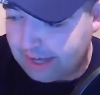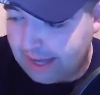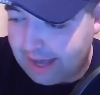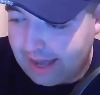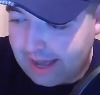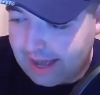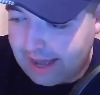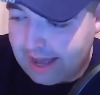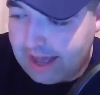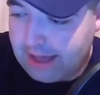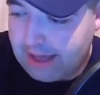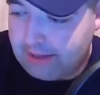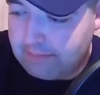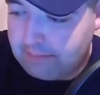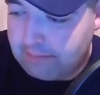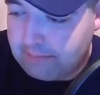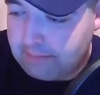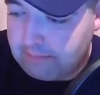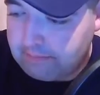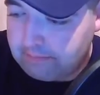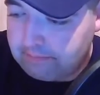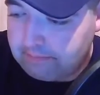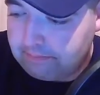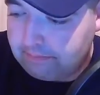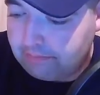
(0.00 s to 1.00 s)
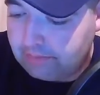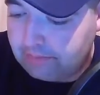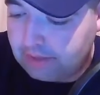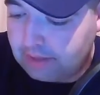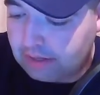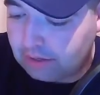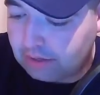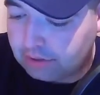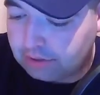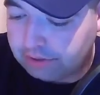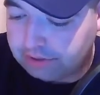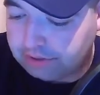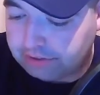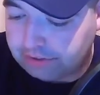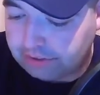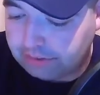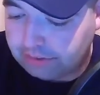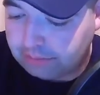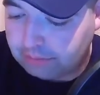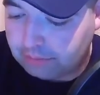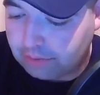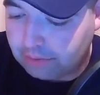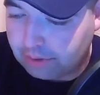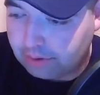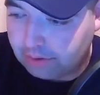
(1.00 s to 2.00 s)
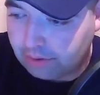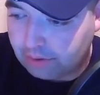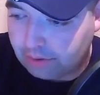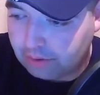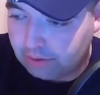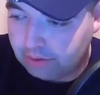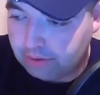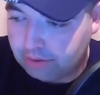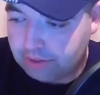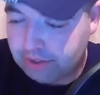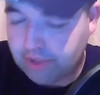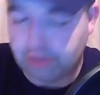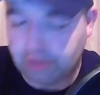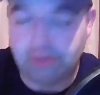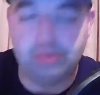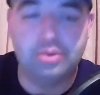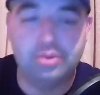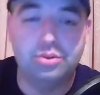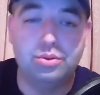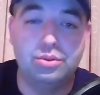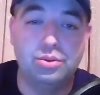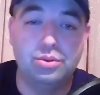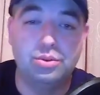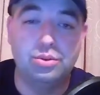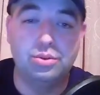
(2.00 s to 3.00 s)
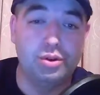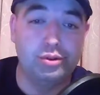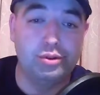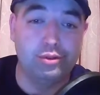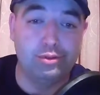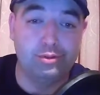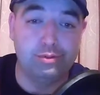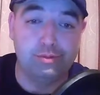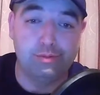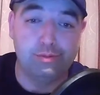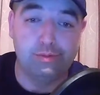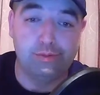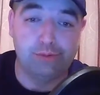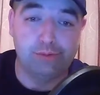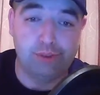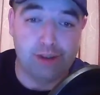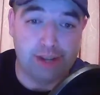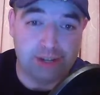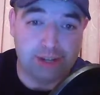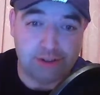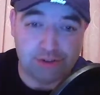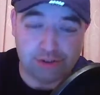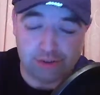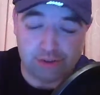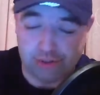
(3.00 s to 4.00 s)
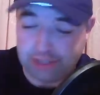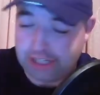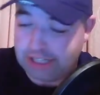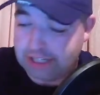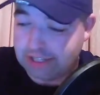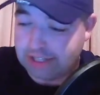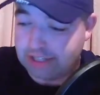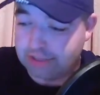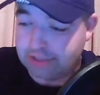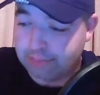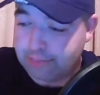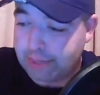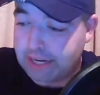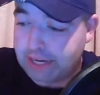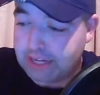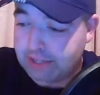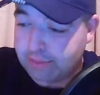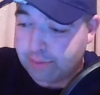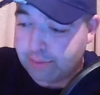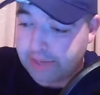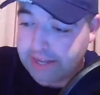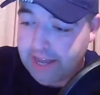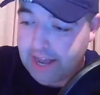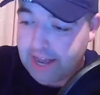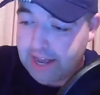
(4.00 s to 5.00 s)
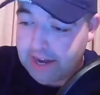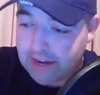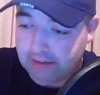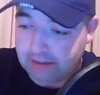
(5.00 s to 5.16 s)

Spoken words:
Look at, we're going to fly through these as best we can.